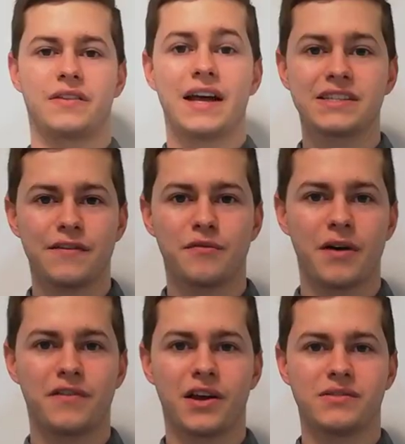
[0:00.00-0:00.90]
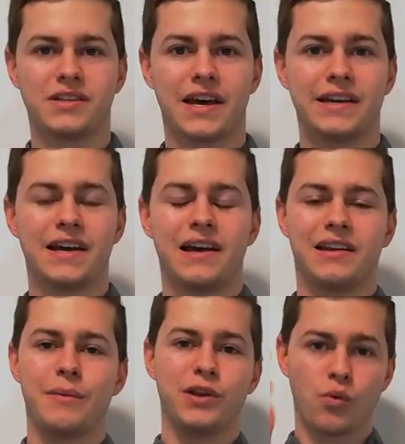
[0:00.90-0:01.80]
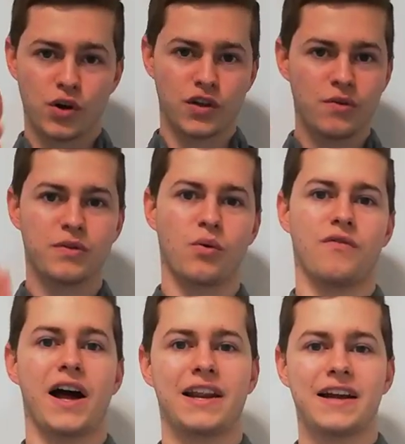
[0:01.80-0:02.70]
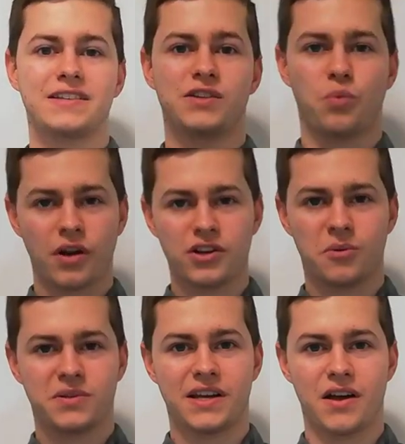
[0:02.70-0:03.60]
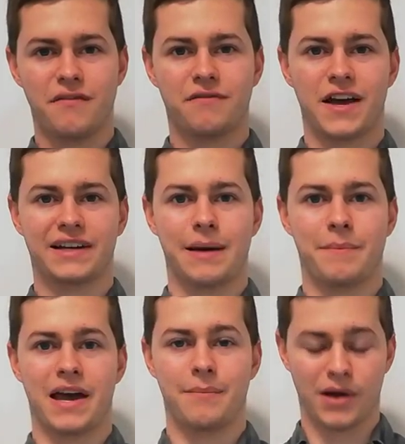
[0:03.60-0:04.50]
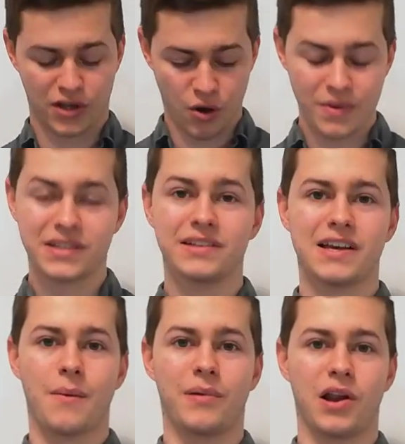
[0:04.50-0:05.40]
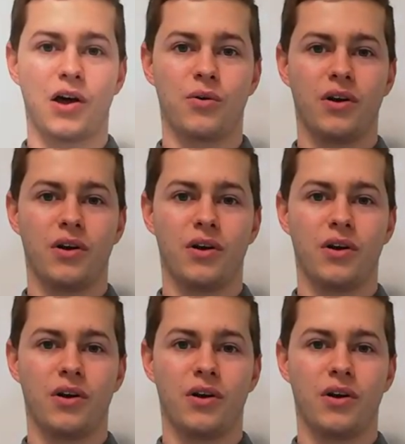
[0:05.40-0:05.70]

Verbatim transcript: That's it for my video today. Let me know what you thought of Adidas's 100% Unfair campaign by commenting down below.